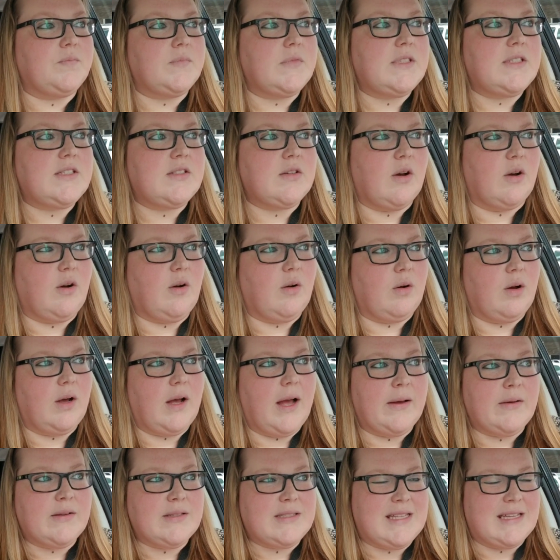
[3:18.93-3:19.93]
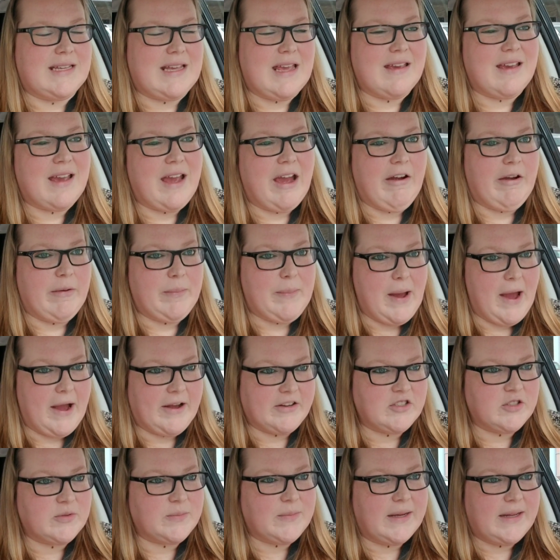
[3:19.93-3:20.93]
So I was thinking
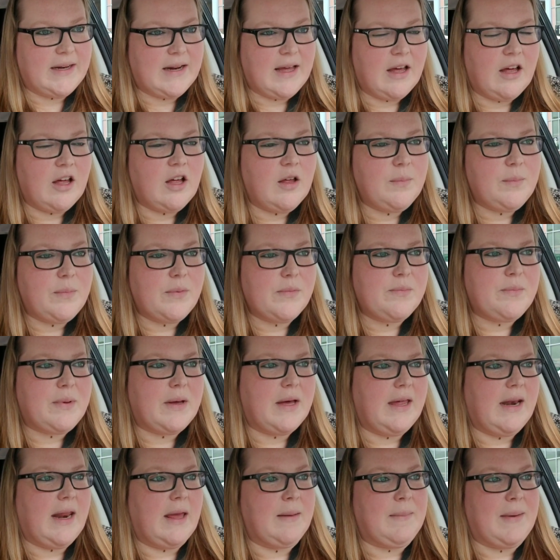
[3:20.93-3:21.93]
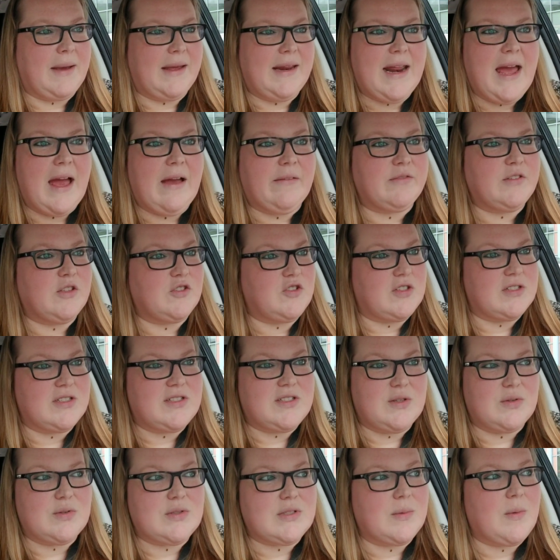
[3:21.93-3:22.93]
chiropractor might help, but I might have to just
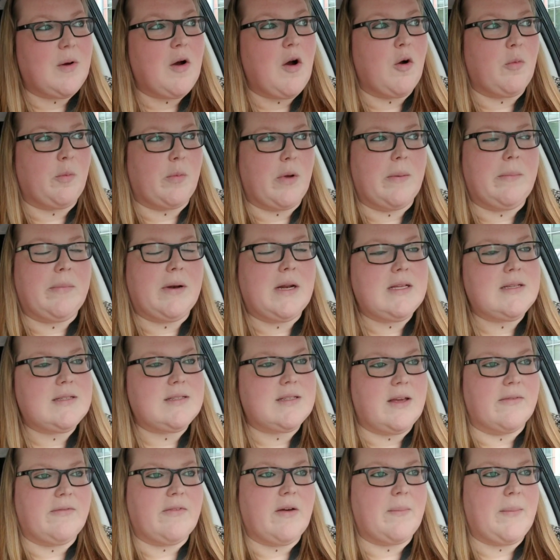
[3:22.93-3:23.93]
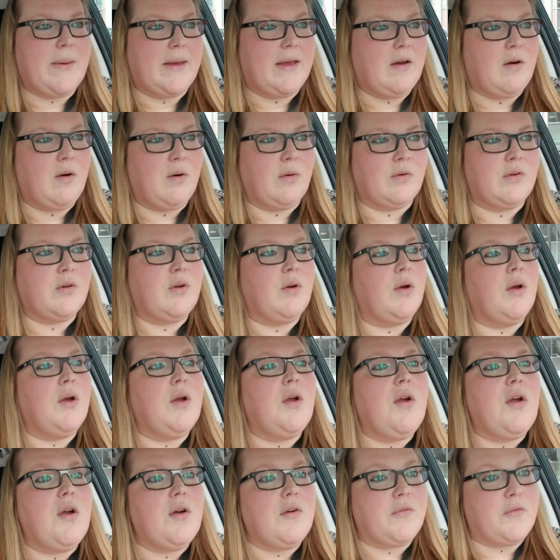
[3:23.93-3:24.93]
do some home remedy stuff on my
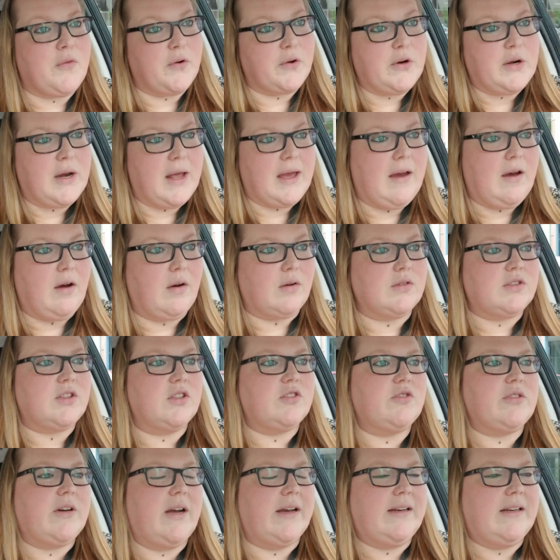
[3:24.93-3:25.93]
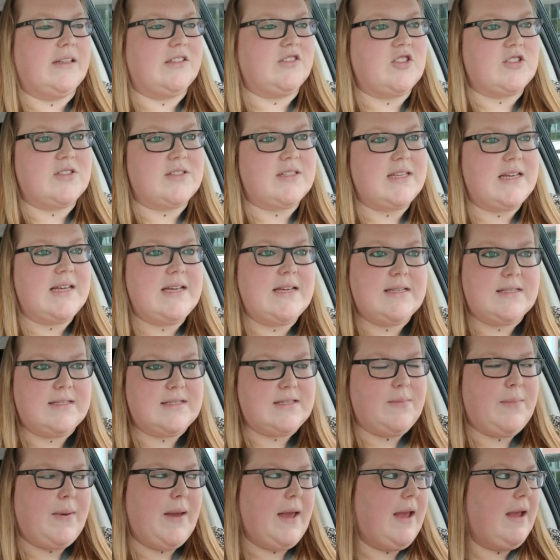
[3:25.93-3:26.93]
own for now to try to just ease
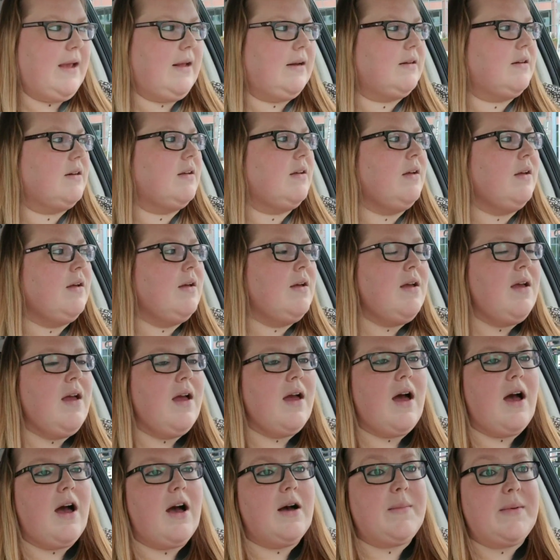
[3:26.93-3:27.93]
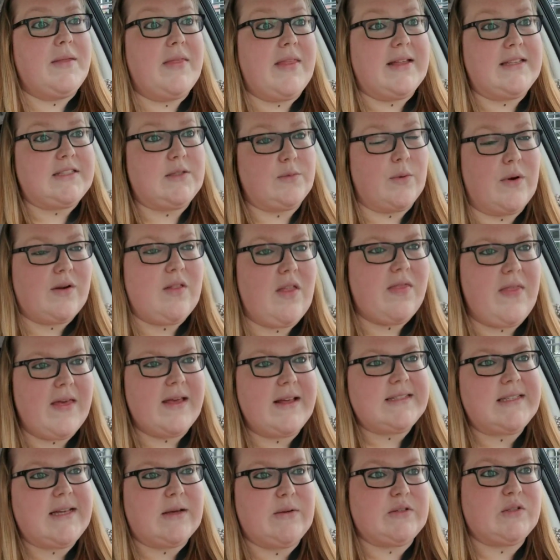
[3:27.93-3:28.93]
the pain. And that's one of the
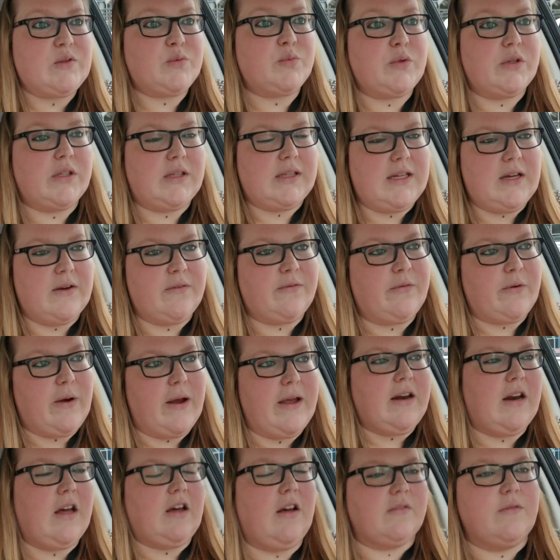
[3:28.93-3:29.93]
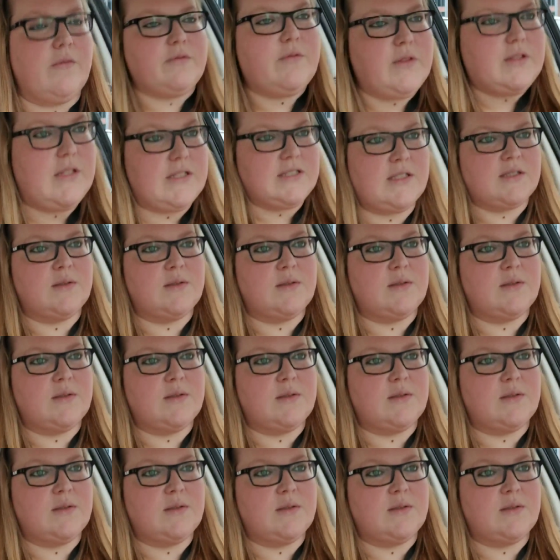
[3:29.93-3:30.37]
things I was really afraid of